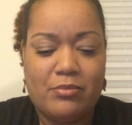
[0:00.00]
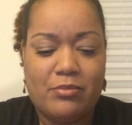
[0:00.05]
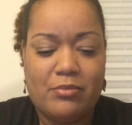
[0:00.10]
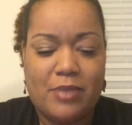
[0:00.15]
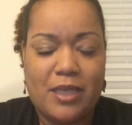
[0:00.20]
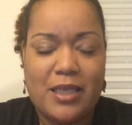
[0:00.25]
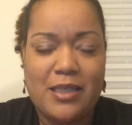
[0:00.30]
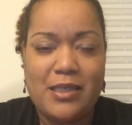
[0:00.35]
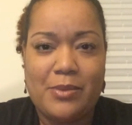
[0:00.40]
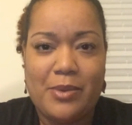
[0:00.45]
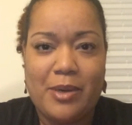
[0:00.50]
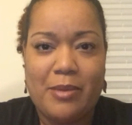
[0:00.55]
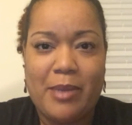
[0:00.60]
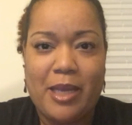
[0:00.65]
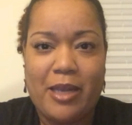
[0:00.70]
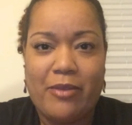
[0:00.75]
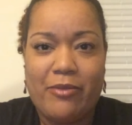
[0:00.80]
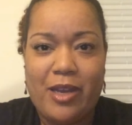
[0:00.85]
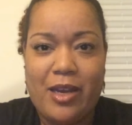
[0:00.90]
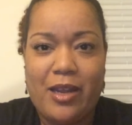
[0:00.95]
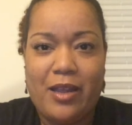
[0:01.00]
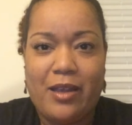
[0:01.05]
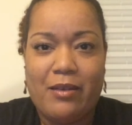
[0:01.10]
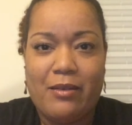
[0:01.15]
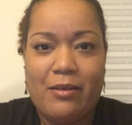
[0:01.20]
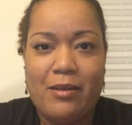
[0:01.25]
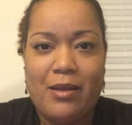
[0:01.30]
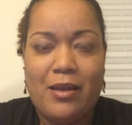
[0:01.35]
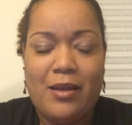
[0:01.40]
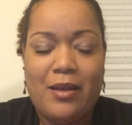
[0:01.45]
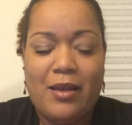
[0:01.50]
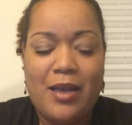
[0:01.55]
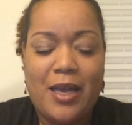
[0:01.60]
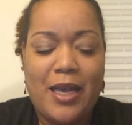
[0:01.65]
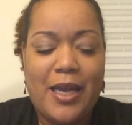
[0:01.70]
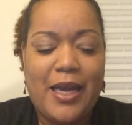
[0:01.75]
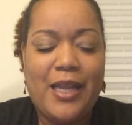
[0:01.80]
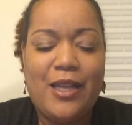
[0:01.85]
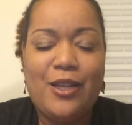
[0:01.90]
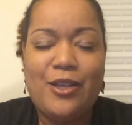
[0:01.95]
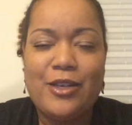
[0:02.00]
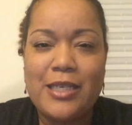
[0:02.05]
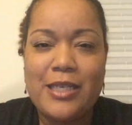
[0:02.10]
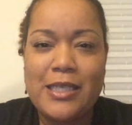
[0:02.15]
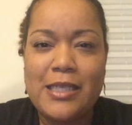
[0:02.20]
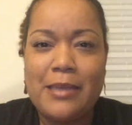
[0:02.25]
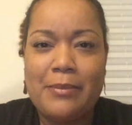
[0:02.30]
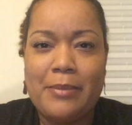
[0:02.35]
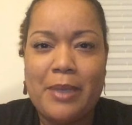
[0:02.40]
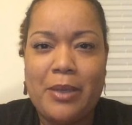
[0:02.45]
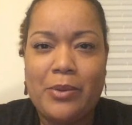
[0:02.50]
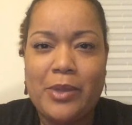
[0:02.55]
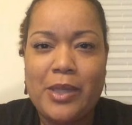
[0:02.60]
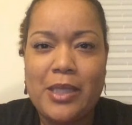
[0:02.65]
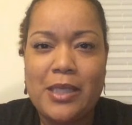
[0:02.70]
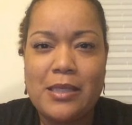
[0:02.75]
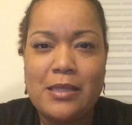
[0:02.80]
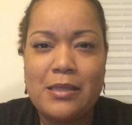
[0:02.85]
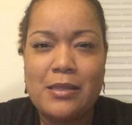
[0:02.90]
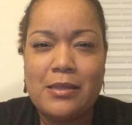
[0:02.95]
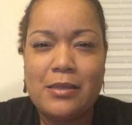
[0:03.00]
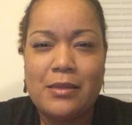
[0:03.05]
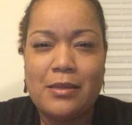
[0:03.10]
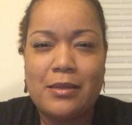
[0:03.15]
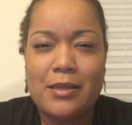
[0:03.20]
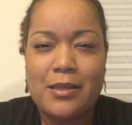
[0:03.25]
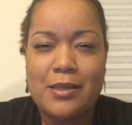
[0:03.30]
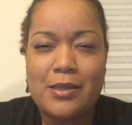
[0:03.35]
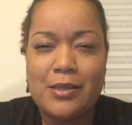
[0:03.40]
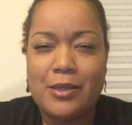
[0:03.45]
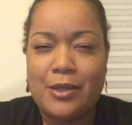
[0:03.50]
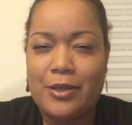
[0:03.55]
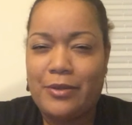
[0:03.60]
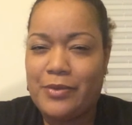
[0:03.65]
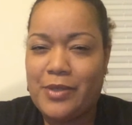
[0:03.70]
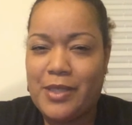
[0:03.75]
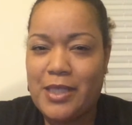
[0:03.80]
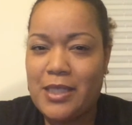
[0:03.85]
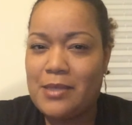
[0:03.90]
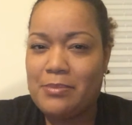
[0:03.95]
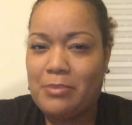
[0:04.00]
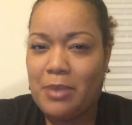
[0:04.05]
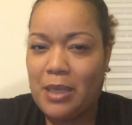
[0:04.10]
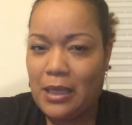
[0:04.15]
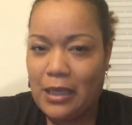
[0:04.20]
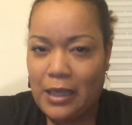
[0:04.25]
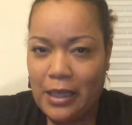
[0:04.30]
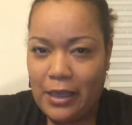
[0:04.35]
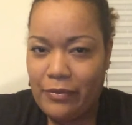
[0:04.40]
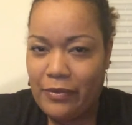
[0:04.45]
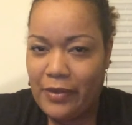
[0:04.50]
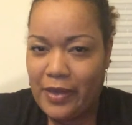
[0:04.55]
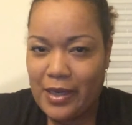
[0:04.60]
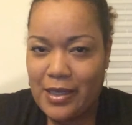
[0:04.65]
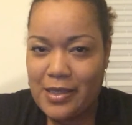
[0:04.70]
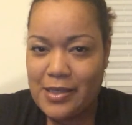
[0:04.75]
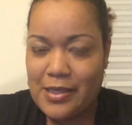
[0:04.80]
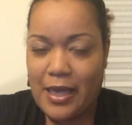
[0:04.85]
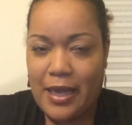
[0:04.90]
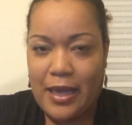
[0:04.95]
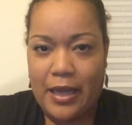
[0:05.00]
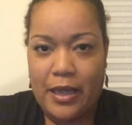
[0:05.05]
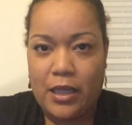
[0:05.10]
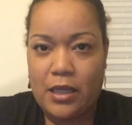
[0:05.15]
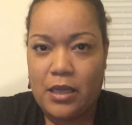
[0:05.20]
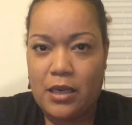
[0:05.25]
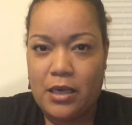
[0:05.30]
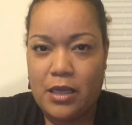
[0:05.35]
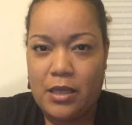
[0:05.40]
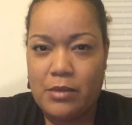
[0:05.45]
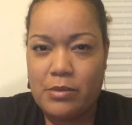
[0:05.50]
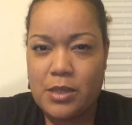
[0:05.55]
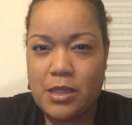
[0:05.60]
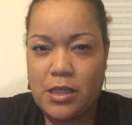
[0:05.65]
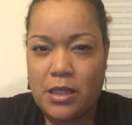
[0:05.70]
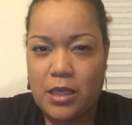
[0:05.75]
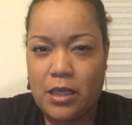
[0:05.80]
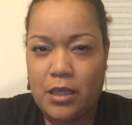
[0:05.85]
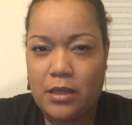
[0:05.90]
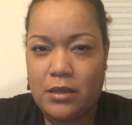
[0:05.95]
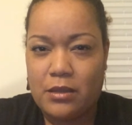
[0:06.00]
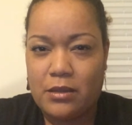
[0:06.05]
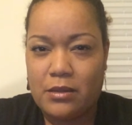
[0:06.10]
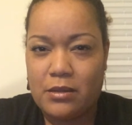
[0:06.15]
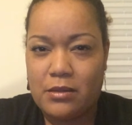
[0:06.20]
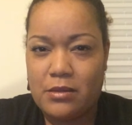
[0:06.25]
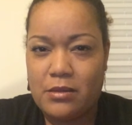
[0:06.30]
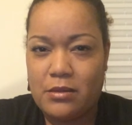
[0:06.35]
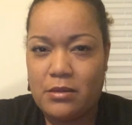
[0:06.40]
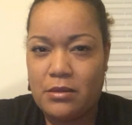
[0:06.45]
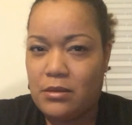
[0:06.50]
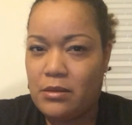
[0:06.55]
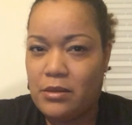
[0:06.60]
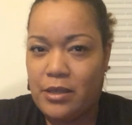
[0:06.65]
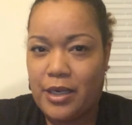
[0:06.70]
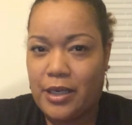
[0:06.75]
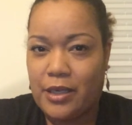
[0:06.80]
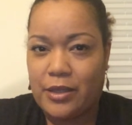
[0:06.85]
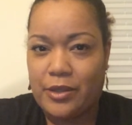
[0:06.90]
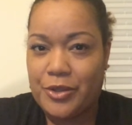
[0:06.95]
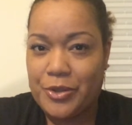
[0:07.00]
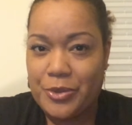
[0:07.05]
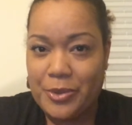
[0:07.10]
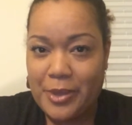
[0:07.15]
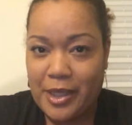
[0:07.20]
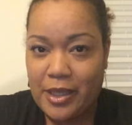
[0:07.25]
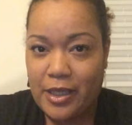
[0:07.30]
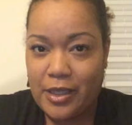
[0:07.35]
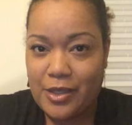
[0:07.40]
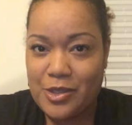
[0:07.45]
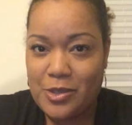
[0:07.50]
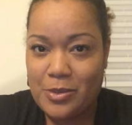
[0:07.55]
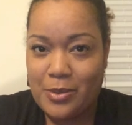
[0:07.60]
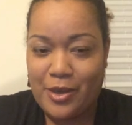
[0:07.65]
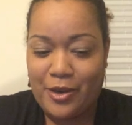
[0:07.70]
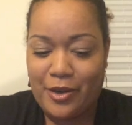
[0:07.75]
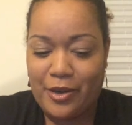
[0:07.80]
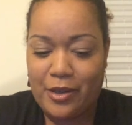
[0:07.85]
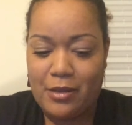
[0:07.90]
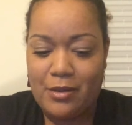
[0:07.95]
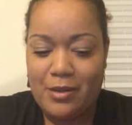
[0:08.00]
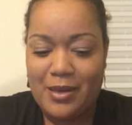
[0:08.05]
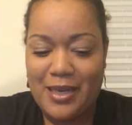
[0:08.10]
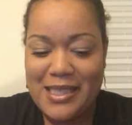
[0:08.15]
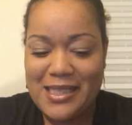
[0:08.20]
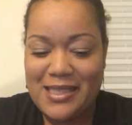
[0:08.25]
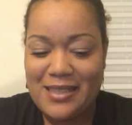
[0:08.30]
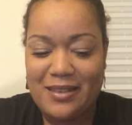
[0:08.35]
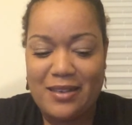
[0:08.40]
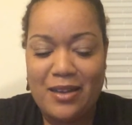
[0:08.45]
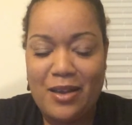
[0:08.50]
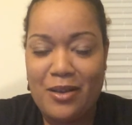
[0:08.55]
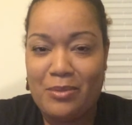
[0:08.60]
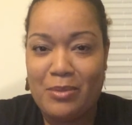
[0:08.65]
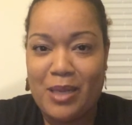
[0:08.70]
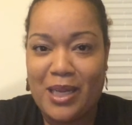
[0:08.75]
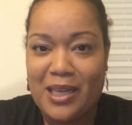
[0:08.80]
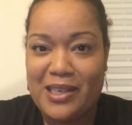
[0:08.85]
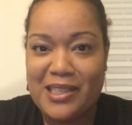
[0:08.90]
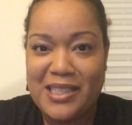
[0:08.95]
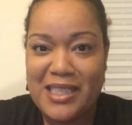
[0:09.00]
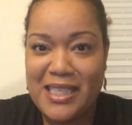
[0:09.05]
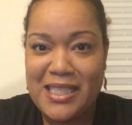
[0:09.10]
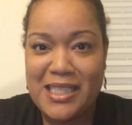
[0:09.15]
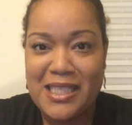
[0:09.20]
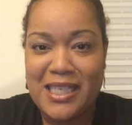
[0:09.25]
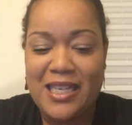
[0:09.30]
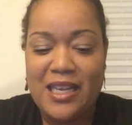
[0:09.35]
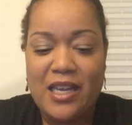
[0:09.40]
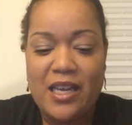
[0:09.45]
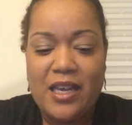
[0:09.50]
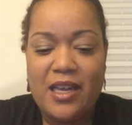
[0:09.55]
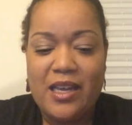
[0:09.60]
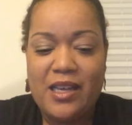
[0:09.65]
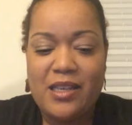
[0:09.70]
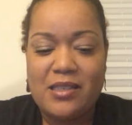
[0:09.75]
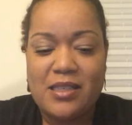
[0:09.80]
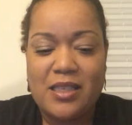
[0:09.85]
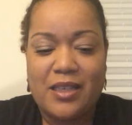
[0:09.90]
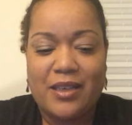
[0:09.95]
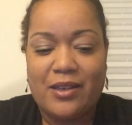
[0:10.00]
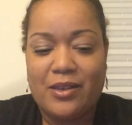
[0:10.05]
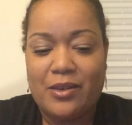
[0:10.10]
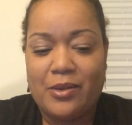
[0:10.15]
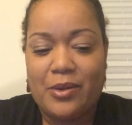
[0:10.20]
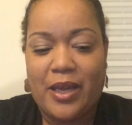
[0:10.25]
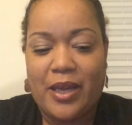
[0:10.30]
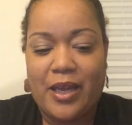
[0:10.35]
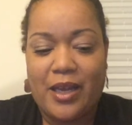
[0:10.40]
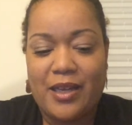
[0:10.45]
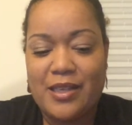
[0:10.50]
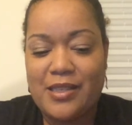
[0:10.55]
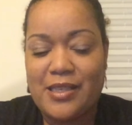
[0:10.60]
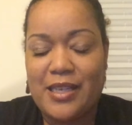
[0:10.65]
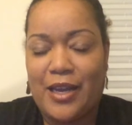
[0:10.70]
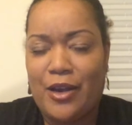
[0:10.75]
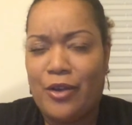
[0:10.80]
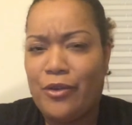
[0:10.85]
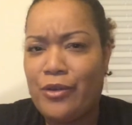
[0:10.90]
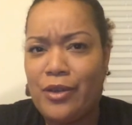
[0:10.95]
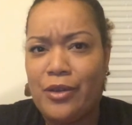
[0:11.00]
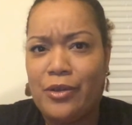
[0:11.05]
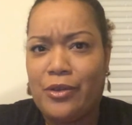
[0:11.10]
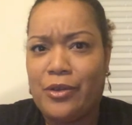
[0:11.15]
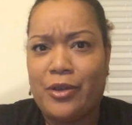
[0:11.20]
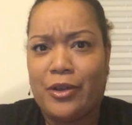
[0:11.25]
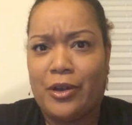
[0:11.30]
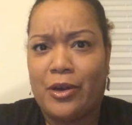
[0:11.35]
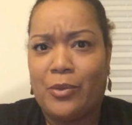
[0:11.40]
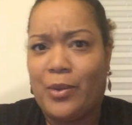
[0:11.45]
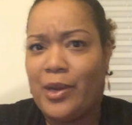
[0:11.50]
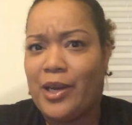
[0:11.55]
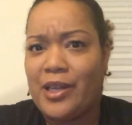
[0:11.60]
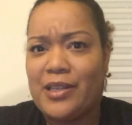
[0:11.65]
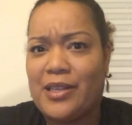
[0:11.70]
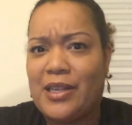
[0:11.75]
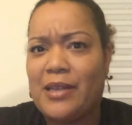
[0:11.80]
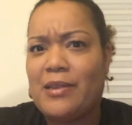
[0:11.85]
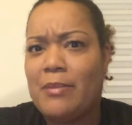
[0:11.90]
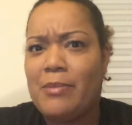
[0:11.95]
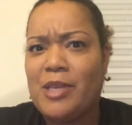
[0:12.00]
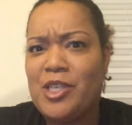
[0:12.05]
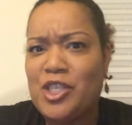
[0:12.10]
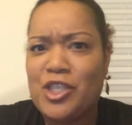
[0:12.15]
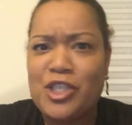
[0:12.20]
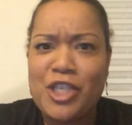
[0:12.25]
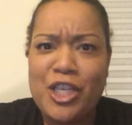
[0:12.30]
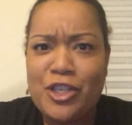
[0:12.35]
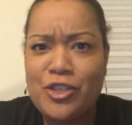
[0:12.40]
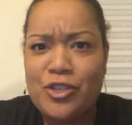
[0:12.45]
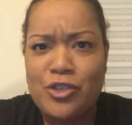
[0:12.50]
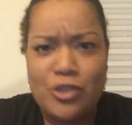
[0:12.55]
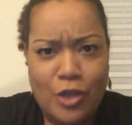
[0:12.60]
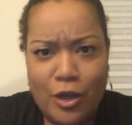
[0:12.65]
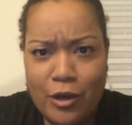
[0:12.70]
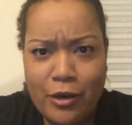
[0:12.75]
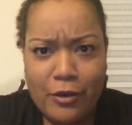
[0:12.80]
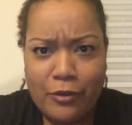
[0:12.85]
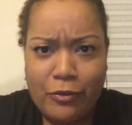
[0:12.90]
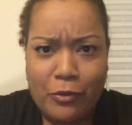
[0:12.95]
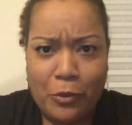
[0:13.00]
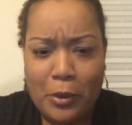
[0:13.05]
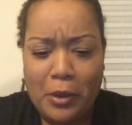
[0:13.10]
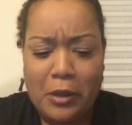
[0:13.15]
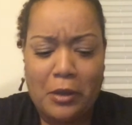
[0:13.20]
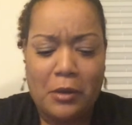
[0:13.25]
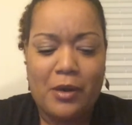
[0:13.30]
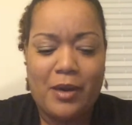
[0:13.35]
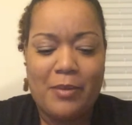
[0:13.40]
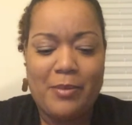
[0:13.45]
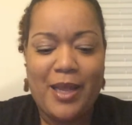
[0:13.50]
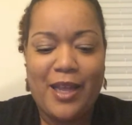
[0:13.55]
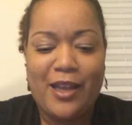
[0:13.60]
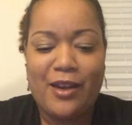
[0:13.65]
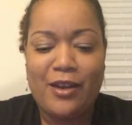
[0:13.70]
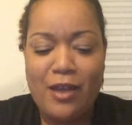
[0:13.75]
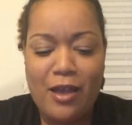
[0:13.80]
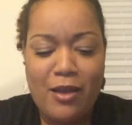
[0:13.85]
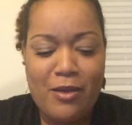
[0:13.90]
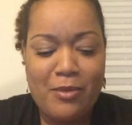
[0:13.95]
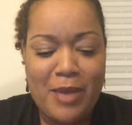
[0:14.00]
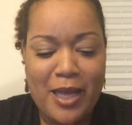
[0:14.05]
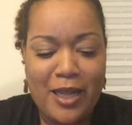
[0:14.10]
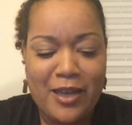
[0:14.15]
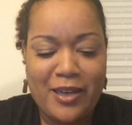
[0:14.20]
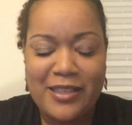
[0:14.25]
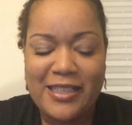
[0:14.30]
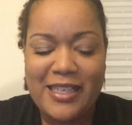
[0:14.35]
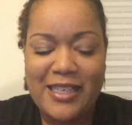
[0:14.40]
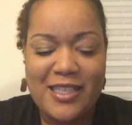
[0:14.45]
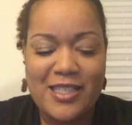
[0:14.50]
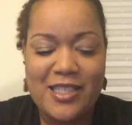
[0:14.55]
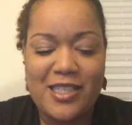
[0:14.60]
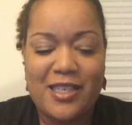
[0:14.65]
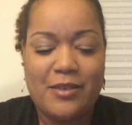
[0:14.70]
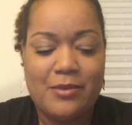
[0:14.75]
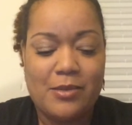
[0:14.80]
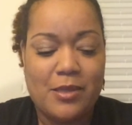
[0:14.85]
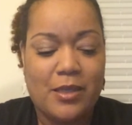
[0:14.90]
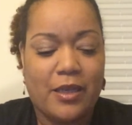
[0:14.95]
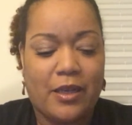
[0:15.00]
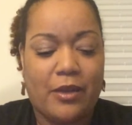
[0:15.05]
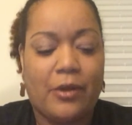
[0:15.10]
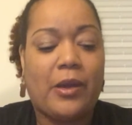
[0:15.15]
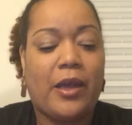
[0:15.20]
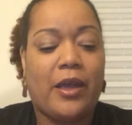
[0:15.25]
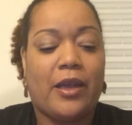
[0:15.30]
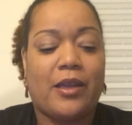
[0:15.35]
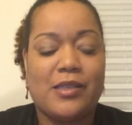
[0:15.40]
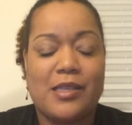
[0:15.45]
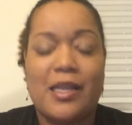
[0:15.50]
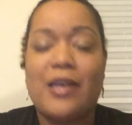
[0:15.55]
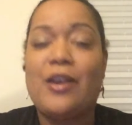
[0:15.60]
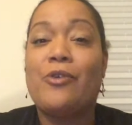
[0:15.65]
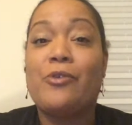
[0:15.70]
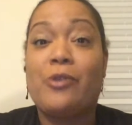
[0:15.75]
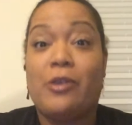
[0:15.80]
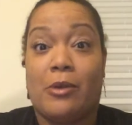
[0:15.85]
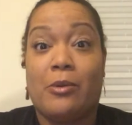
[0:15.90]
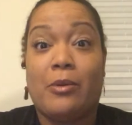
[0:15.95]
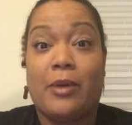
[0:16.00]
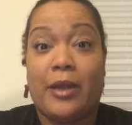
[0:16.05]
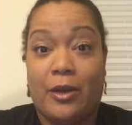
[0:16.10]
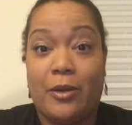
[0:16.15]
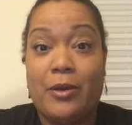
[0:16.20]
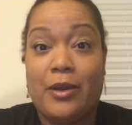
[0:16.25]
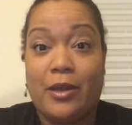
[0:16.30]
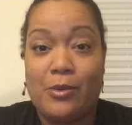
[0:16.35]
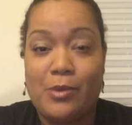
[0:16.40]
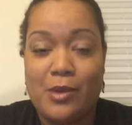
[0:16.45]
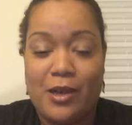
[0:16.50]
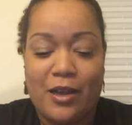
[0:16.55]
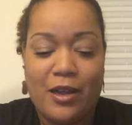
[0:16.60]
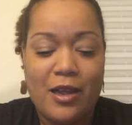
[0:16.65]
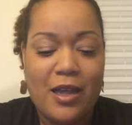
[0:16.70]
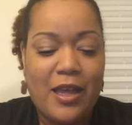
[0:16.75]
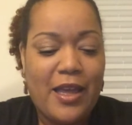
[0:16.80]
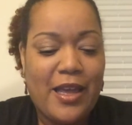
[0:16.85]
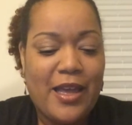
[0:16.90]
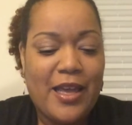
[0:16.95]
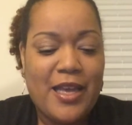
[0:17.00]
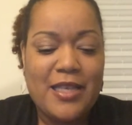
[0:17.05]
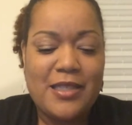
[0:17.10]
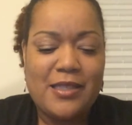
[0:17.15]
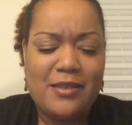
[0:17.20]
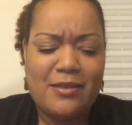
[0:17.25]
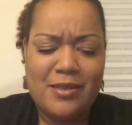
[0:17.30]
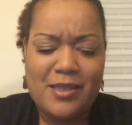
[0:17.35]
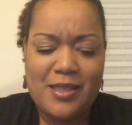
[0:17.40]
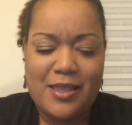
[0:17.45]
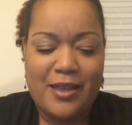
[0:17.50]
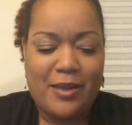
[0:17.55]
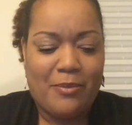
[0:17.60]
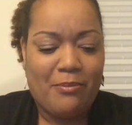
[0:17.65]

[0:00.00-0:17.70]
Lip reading: because I want to make a video. And he looks at me with this look of disbelief in his eye. And he was like, you're not going to do anything to it, are you? And I said, no, I'm not going to touch it. He's like, okay, because I know you're going to want to, let me just get it started for you. And I'm like, no, I'm not going to touch it. He was like, okay, because I know you. I know how you are. So I was like,